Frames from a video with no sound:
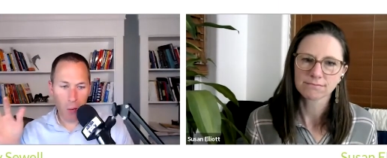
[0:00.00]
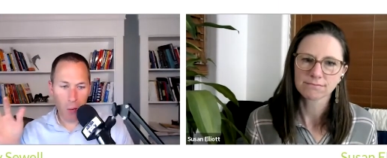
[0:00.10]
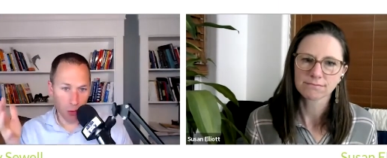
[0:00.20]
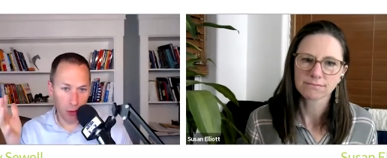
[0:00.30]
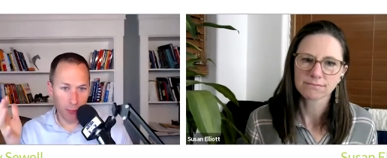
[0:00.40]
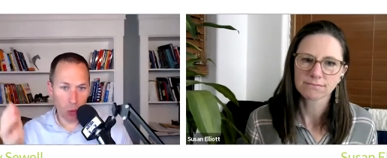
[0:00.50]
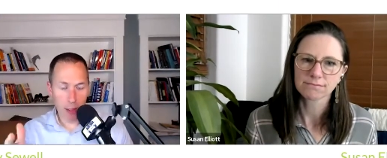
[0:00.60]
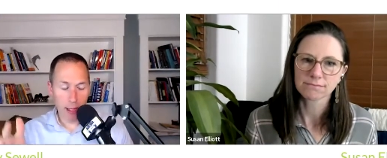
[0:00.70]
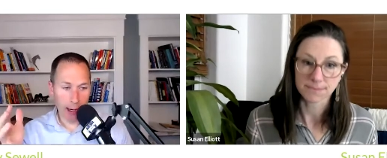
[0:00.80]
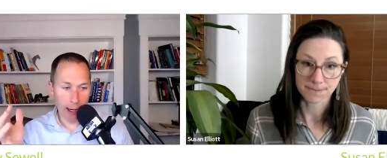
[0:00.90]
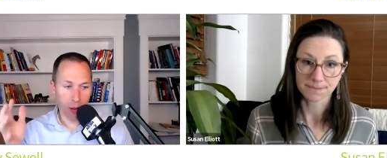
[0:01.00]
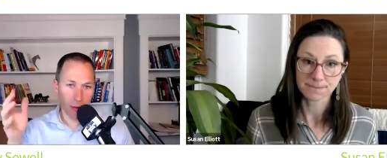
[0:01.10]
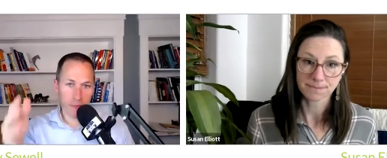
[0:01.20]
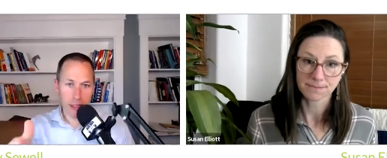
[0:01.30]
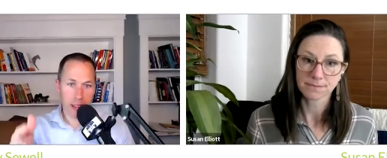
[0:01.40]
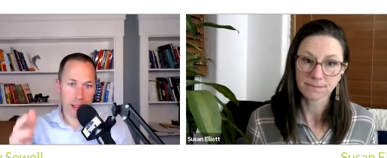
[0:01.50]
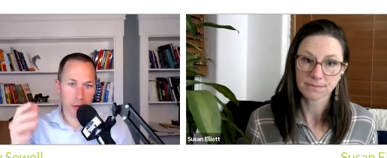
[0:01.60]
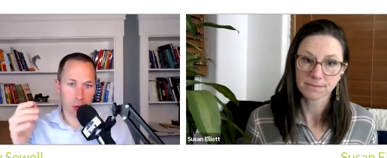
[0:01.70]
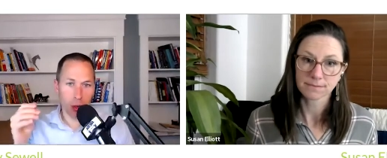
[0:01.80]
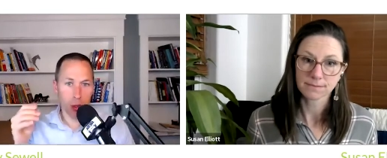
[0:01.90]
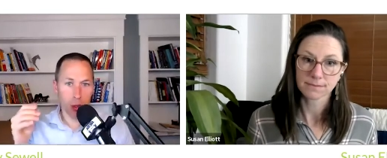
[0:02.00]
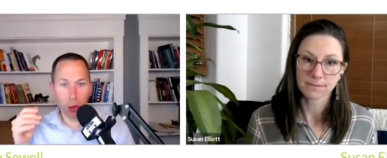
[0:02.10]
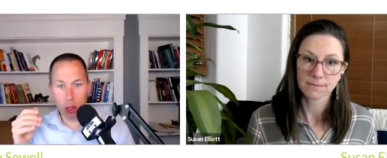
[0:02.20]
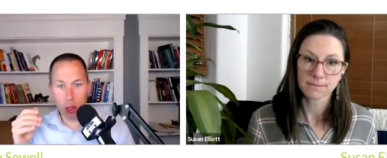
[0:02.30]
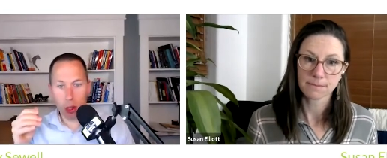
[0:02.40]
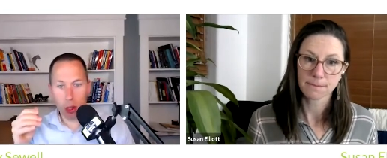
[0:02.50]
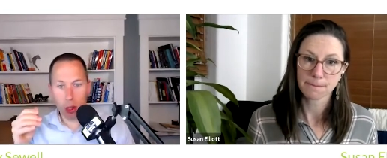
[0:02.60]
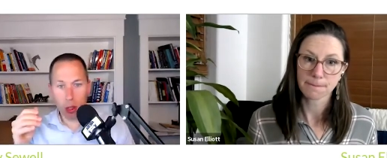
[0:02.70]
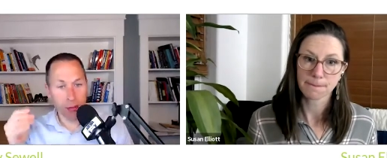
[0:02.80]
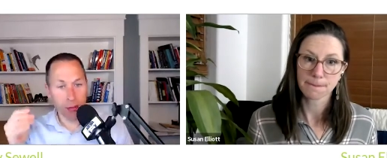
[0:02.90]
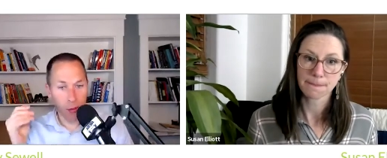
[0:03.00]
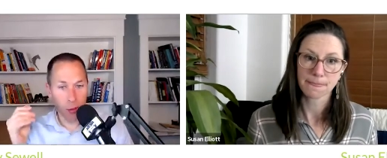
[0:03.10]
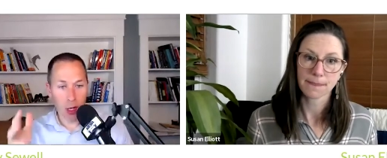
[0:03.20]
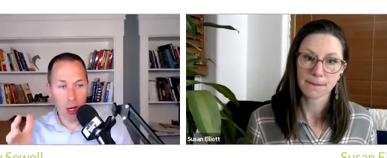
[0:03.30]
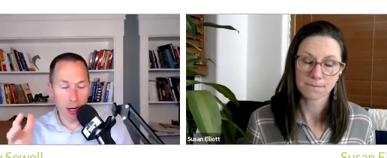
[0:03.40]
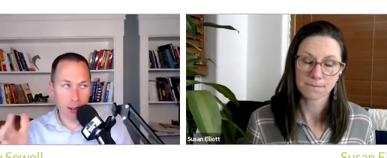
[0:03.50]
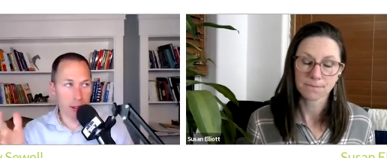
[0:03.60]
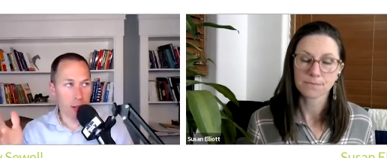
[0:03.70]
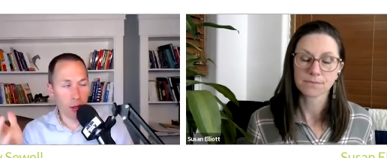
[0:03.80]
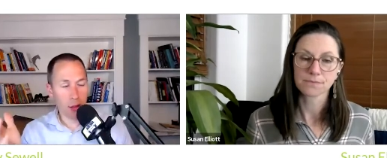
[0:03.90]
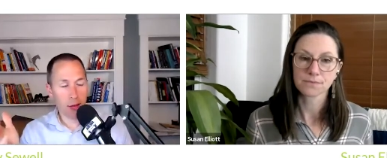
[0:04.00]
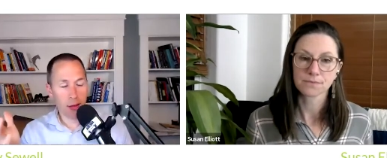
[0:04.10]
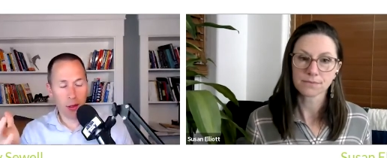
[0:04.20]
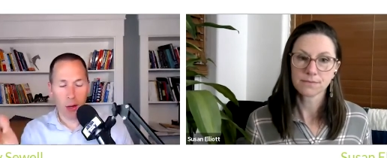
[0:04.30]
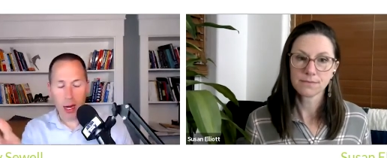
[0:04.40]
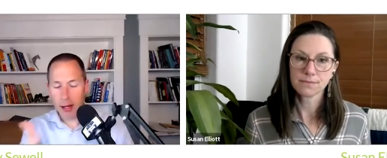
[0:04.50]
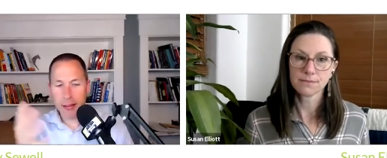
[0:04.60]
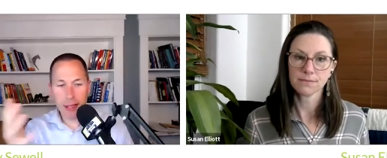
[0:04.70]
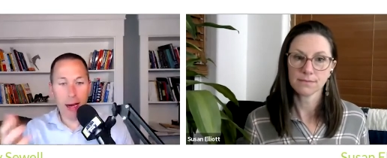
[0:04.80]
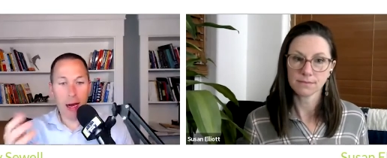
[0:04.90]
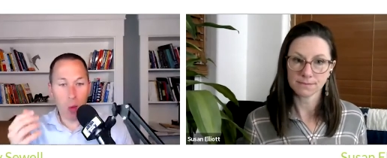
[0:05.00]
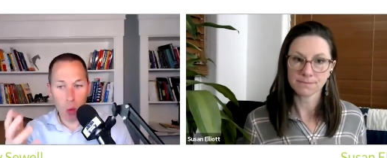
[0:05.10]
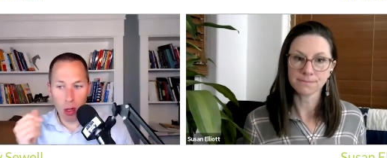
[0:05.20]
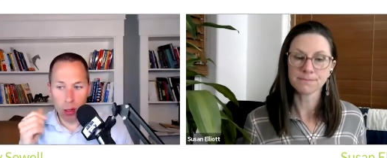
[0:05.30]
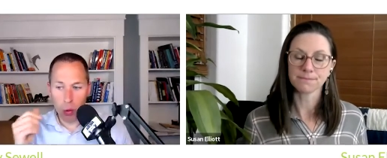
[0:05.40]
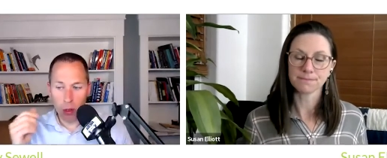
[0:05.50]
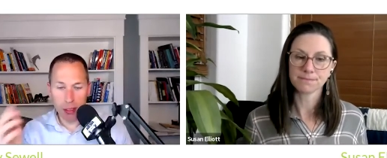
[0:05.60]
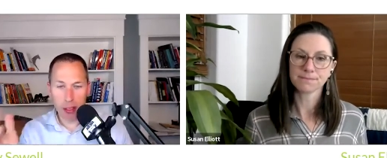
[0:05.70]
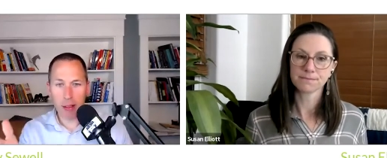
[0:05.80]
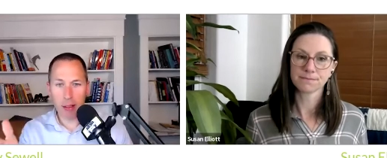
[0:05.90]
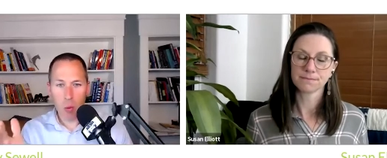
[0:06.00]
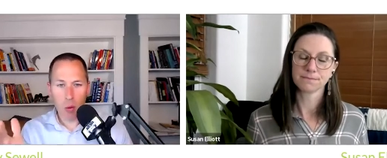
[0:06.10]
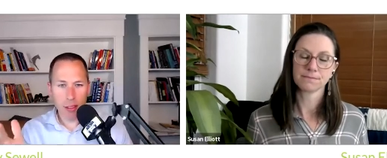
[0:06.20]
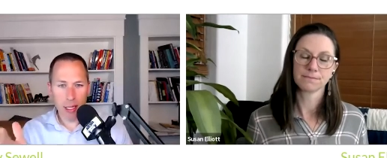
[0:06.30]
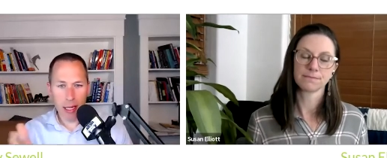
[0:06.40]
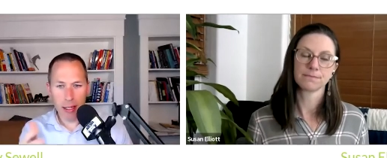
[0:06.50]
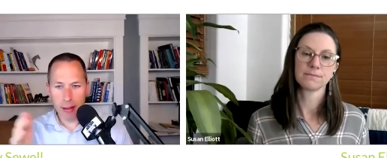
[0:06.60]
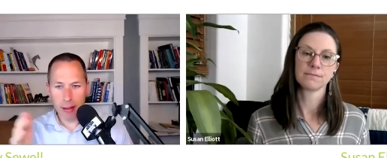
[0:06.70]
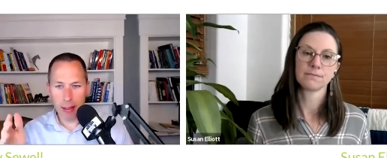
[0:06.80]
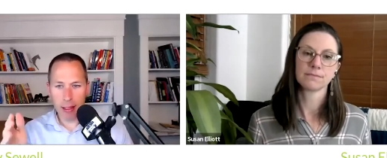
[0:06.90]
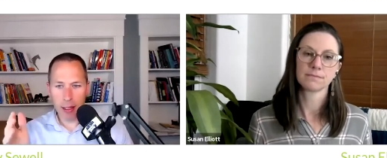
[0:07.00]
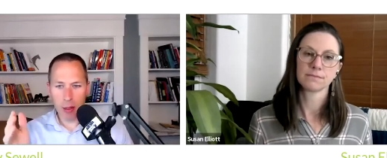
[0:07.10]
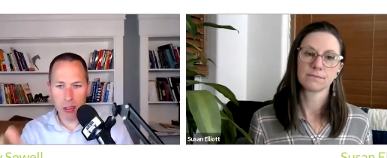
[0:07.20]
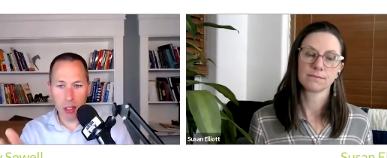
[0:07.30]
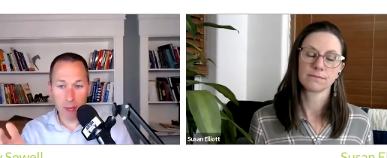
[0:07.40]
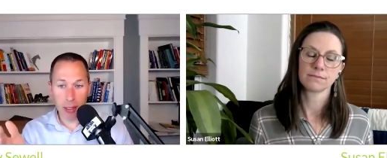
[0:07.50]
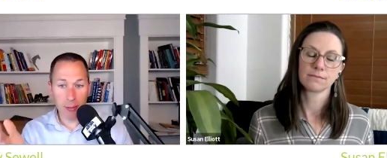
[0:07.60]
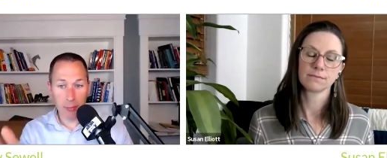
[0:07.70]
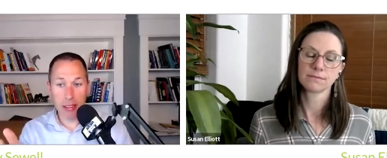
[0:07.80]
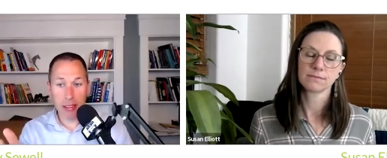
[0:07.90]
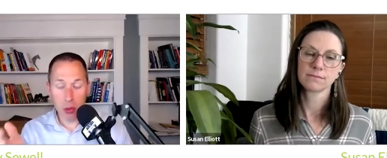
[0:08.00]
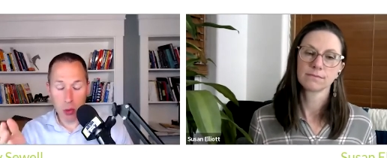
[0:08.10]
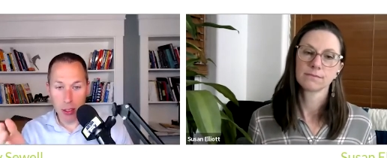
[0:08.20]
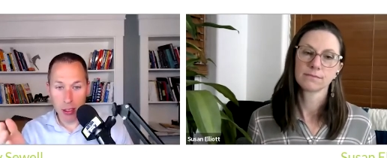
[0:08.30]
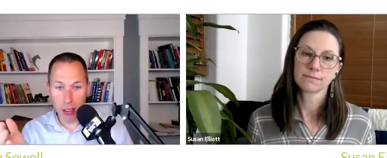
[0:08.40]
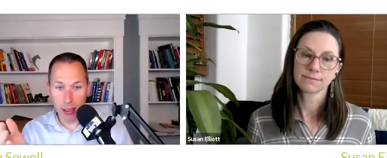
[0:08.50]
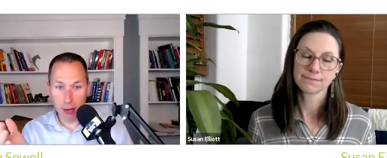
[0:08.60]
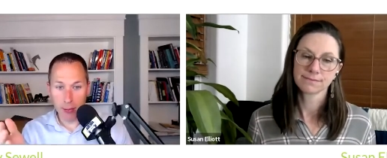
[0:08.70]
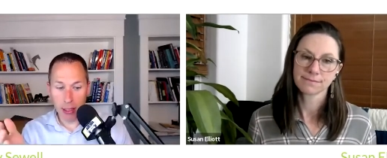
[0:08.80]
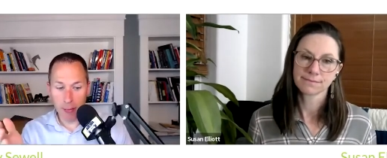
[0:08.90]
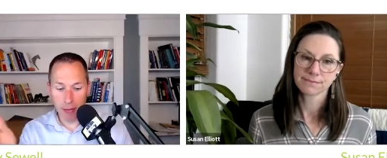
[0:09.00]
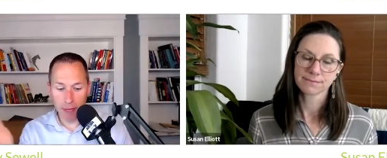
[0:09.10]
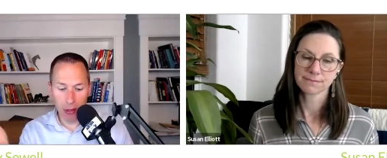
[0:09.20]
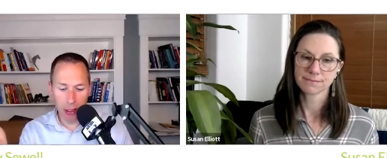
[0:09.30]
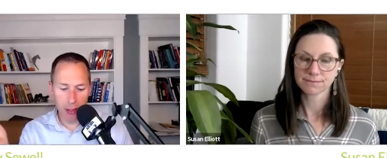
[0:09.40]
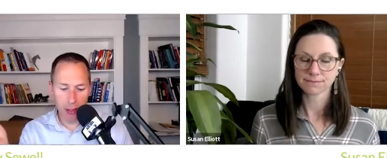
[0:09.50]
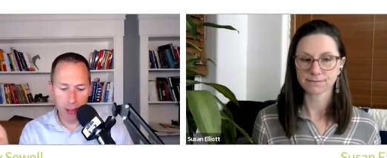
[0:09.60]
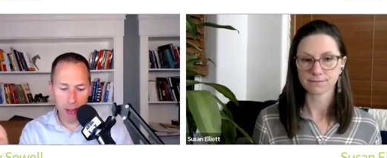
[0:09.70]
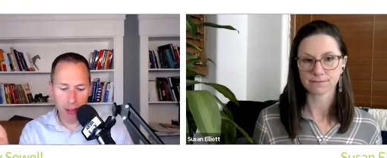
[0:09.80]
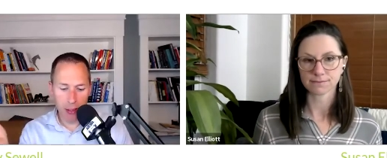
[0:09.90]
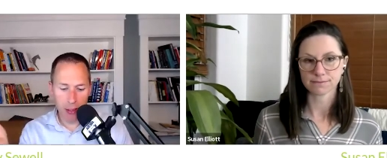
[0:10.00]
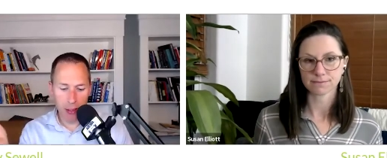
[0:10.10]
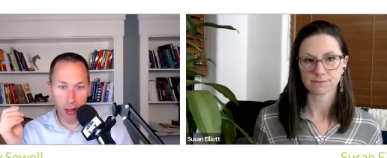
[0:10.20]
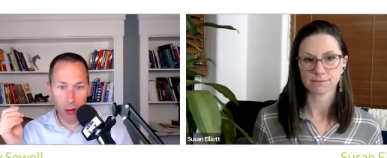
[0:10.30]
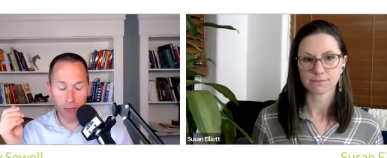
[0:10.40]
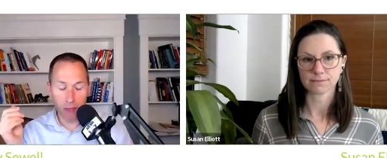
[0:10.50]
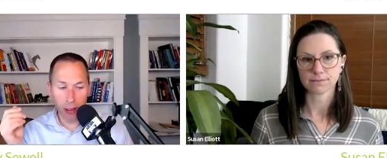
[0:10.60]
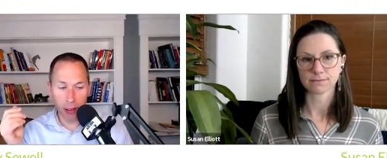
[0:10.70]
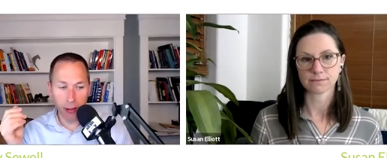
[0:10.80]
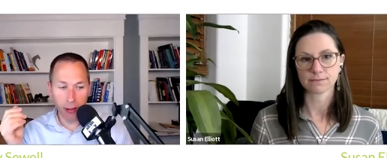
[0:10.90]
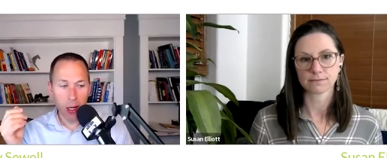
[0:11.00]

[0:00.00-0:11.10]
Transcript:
Speaker 1: I mean, what do they have? You know, if they're investing through your fund or... Uh, You know, how does that mm-hmm. work? What's a, what's kind of the, I know we talked about the business strategy a little bit, but if they, let's say they're investing in a note fund,